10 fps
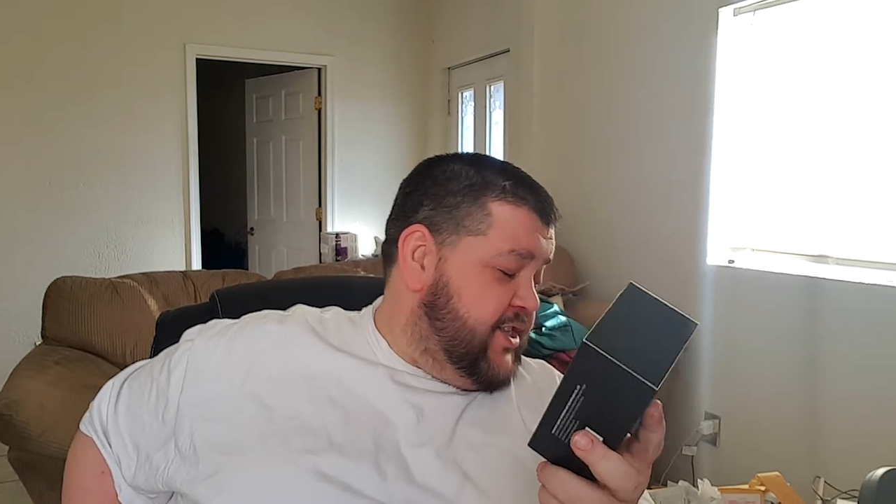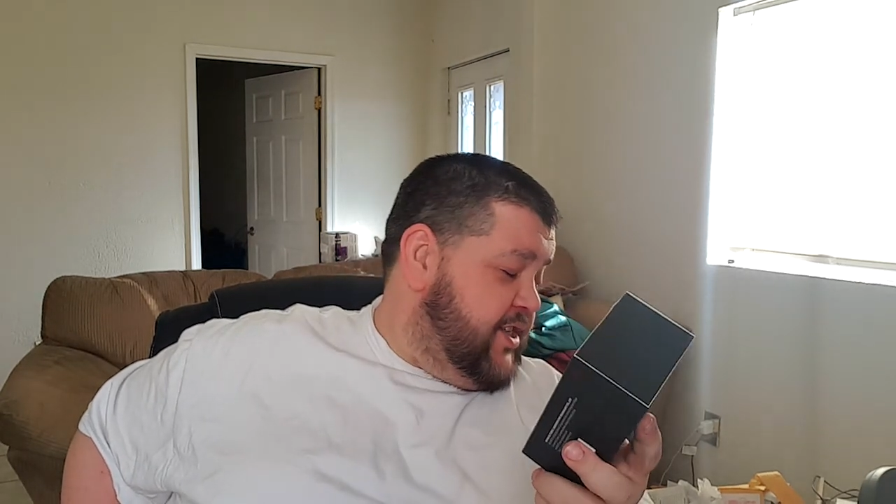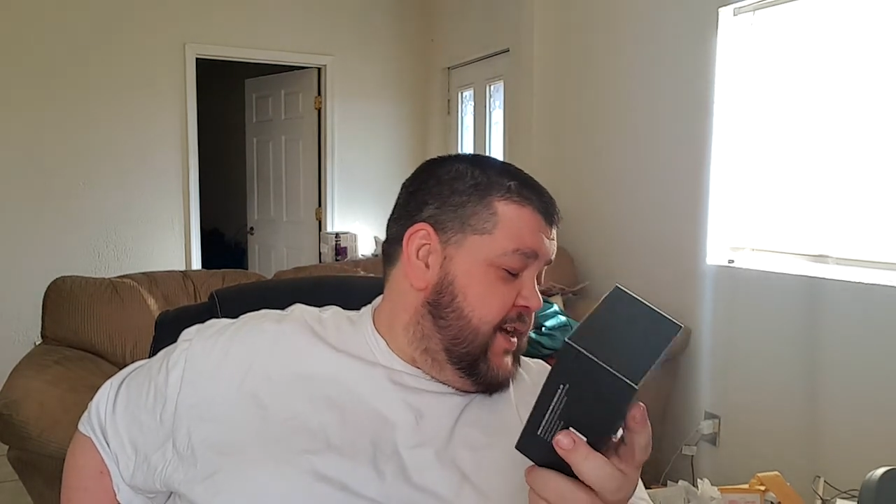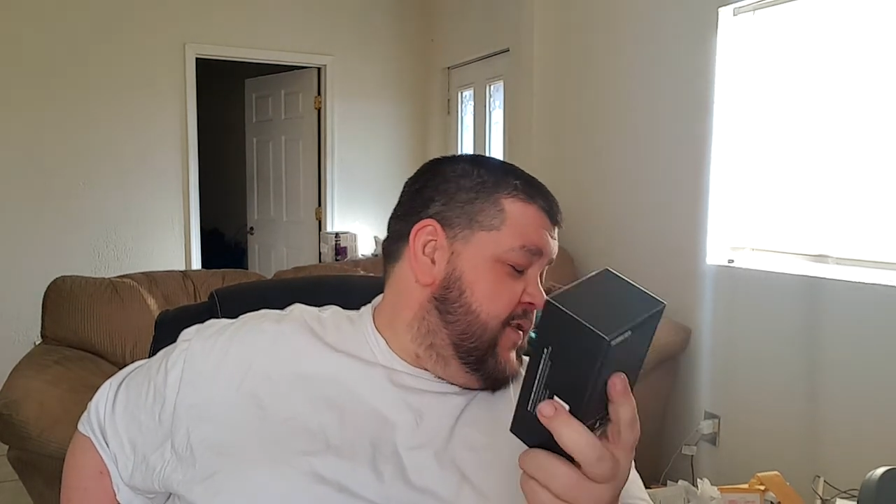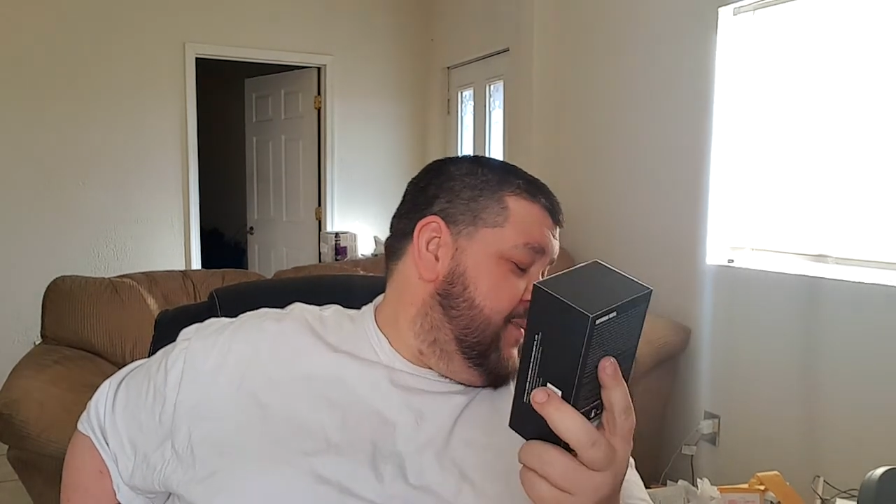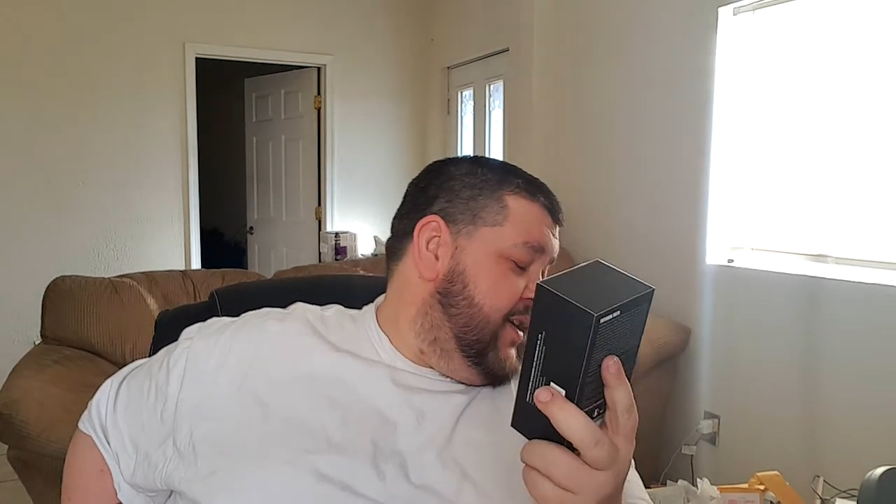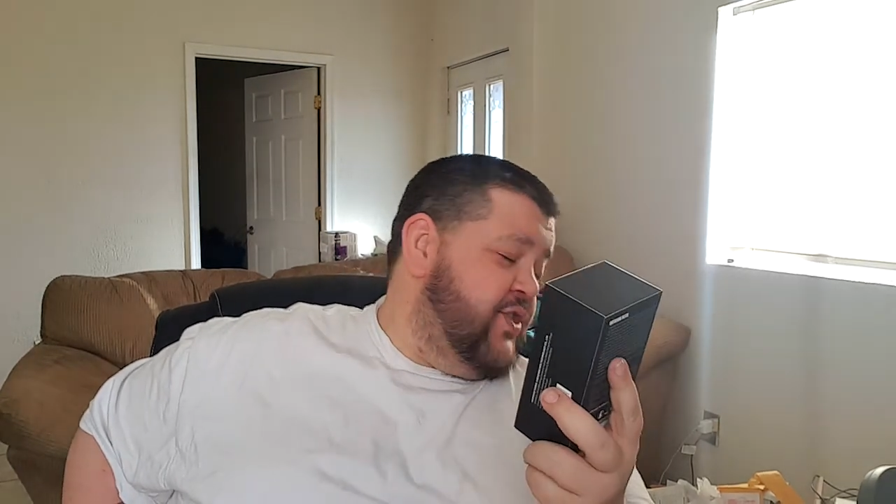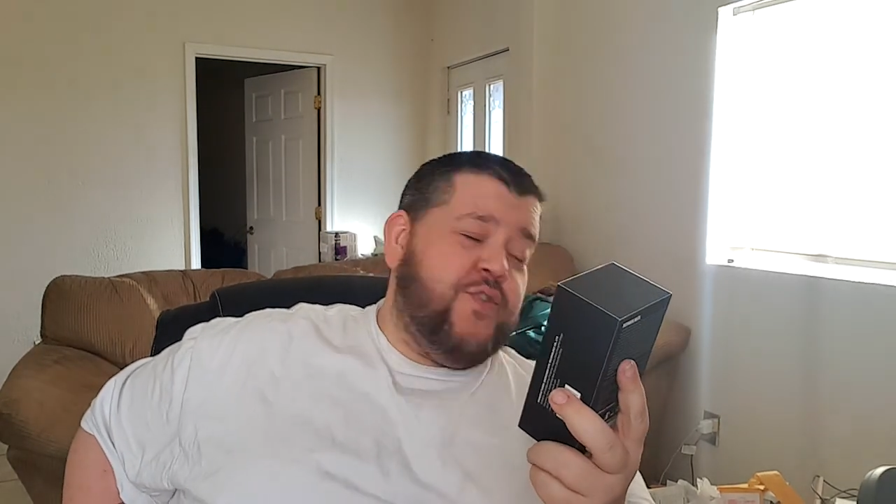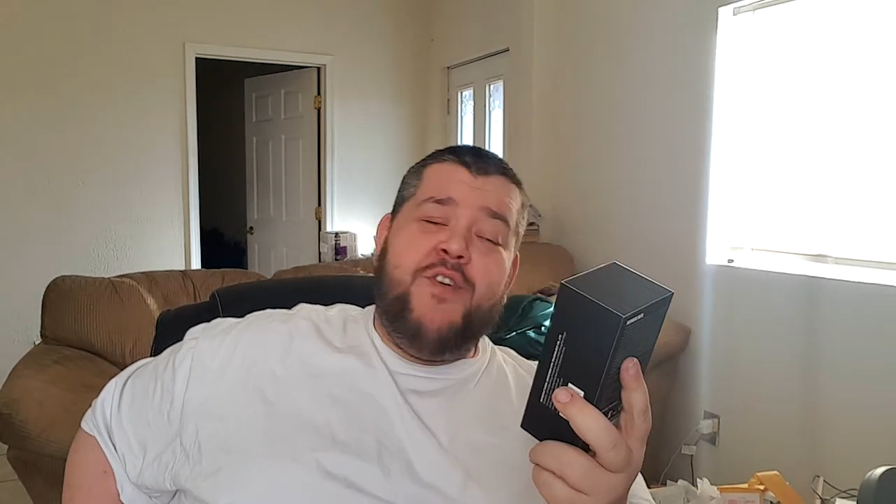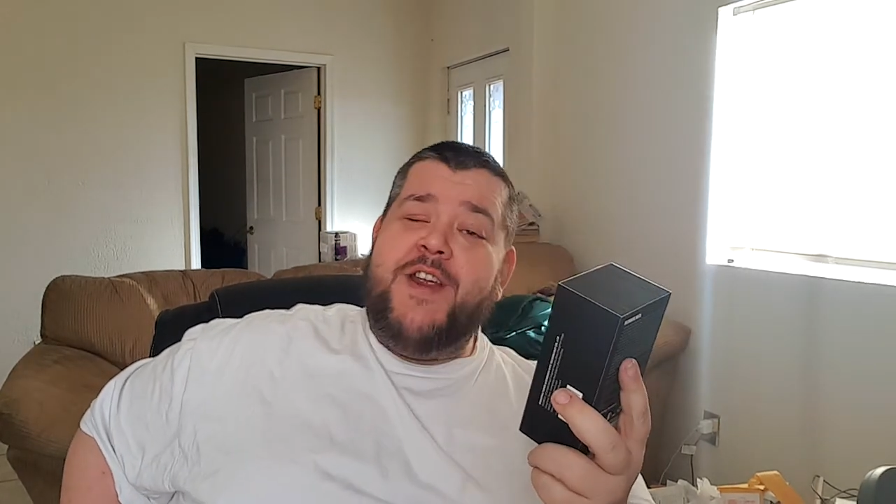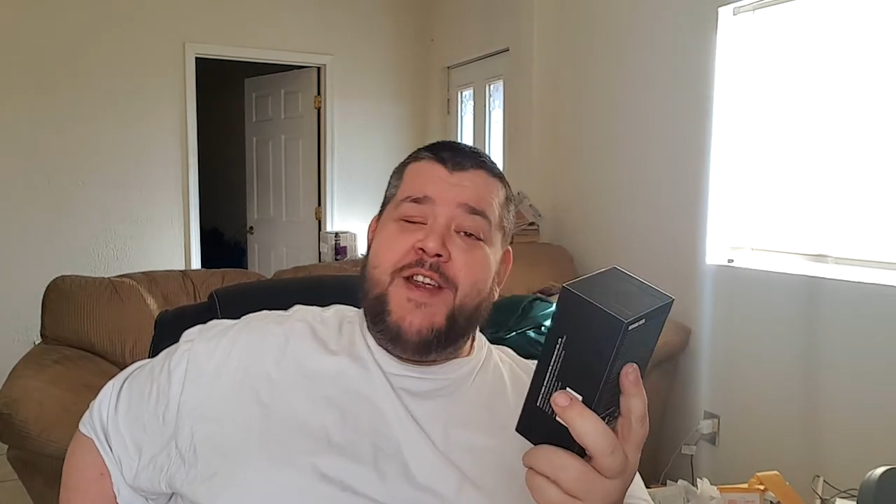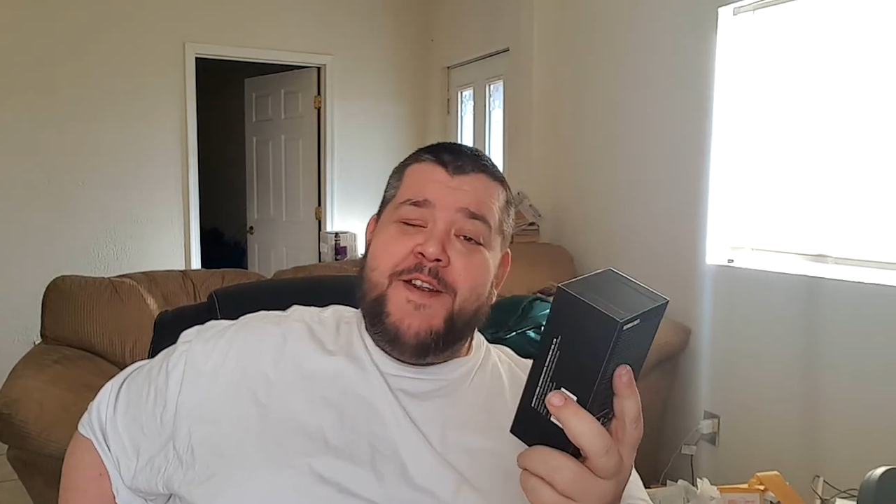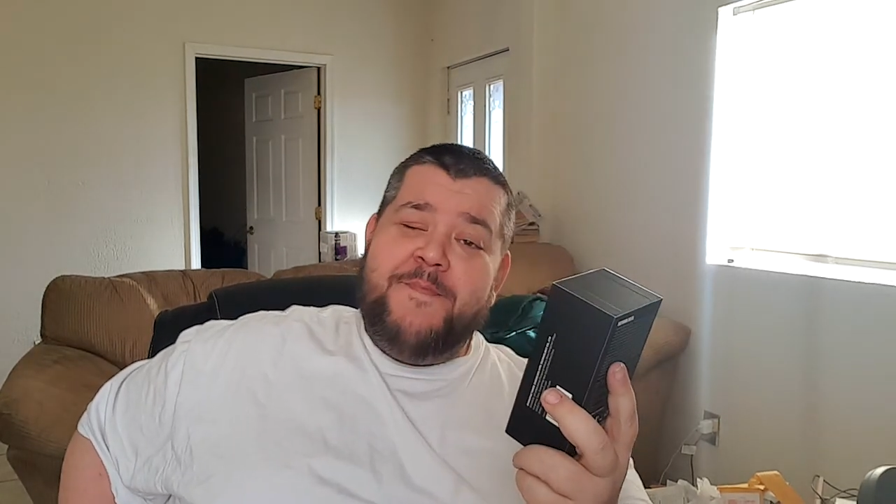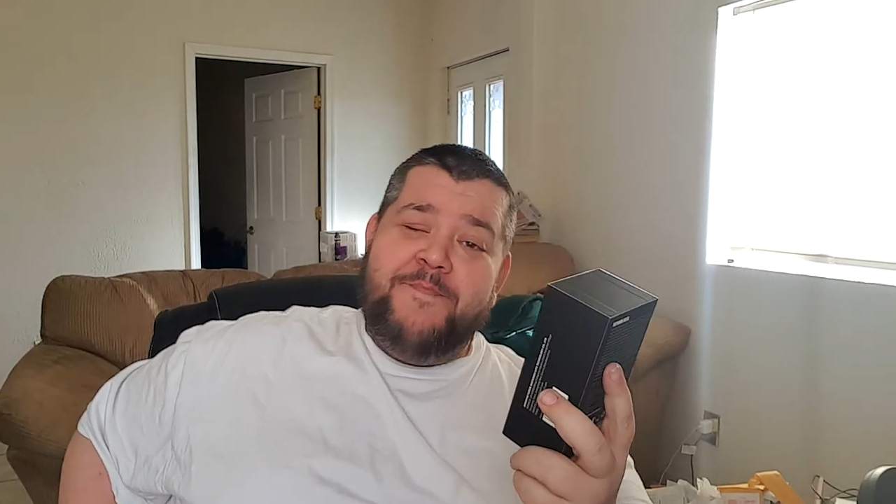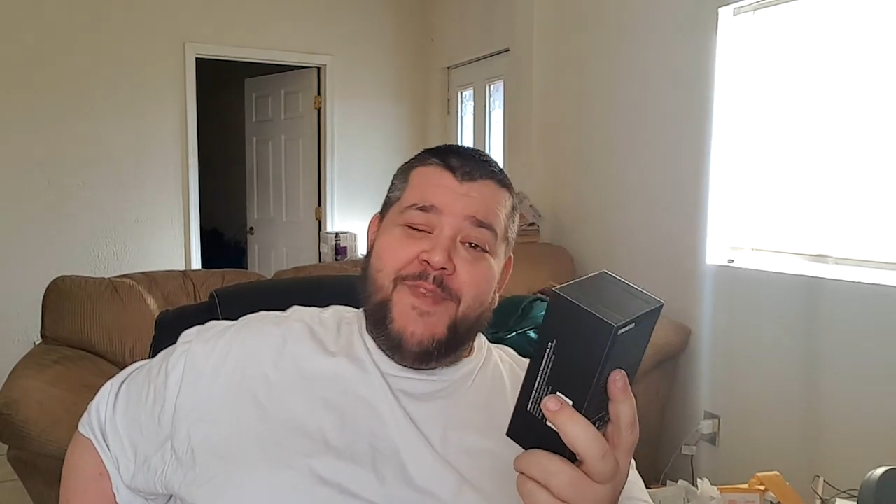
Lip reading: stuff in my drawer here.